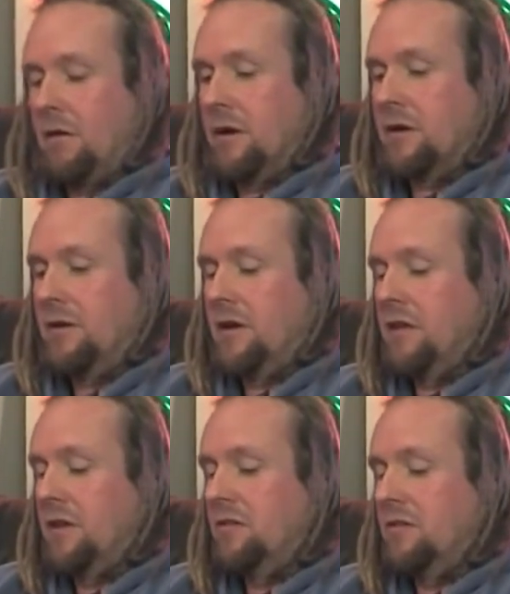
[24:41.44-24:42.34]
like you
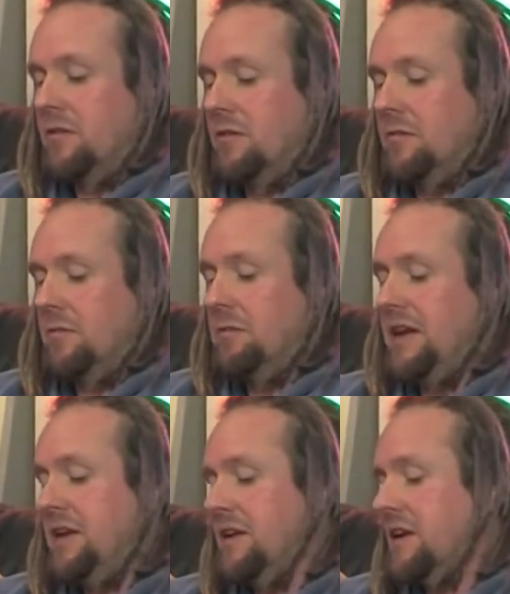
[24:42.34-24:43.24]
know those
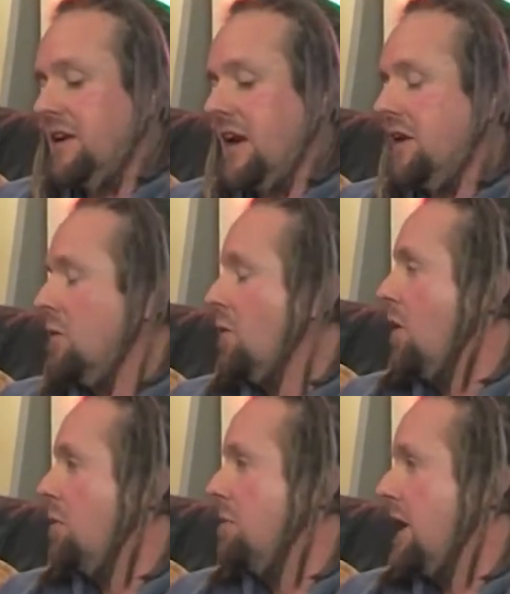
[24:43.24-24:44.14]
million candle
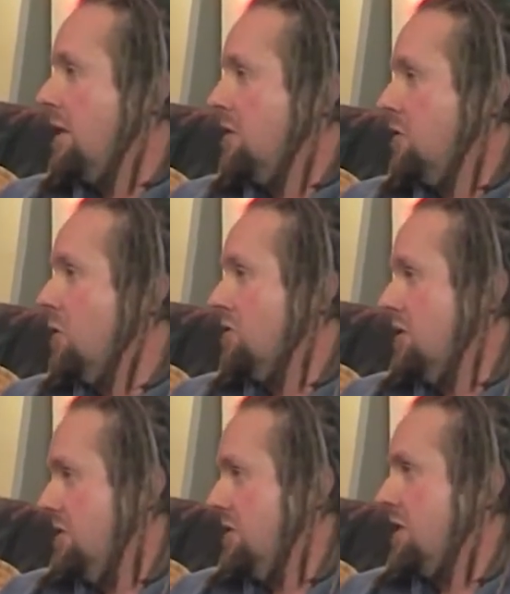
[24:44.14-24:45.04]
watt power
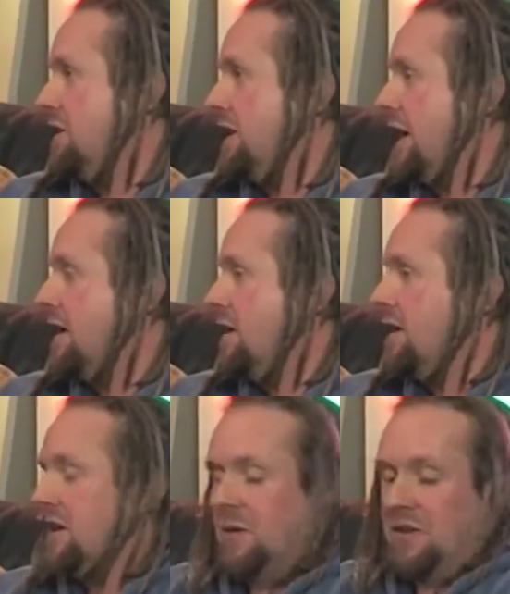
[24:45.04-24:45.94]
torches right, that you yes.
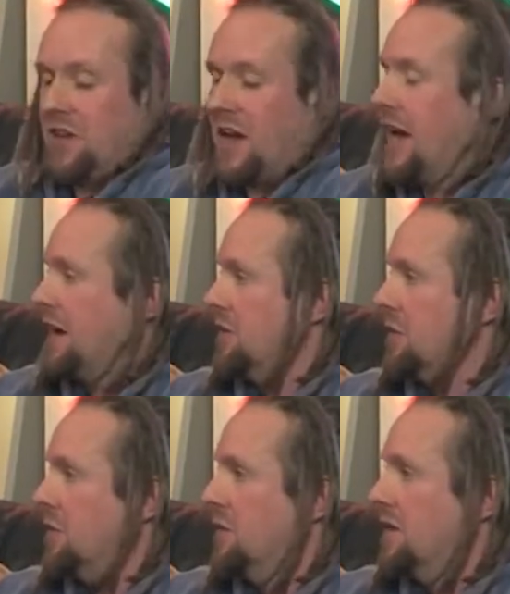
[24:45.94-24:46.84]
get yeah, with yeah. a
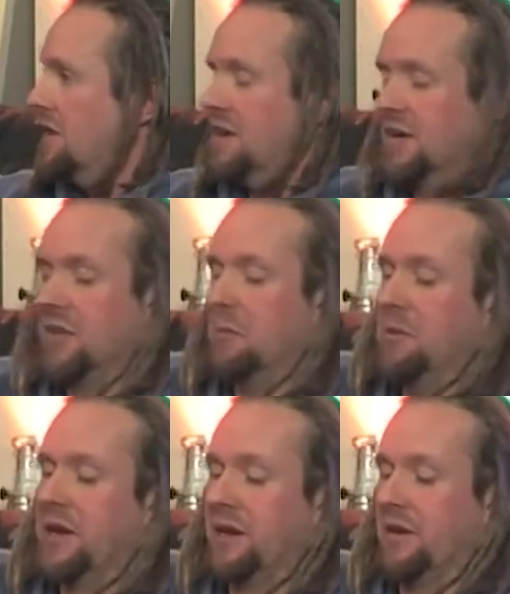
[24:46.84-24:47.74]
handle mm. and the
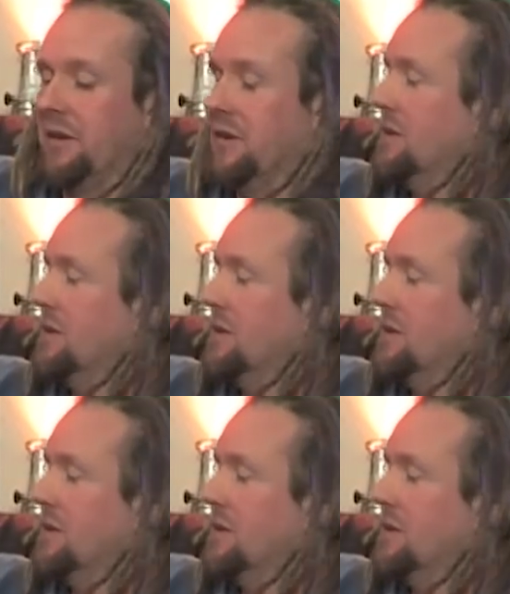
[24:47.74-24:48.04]
big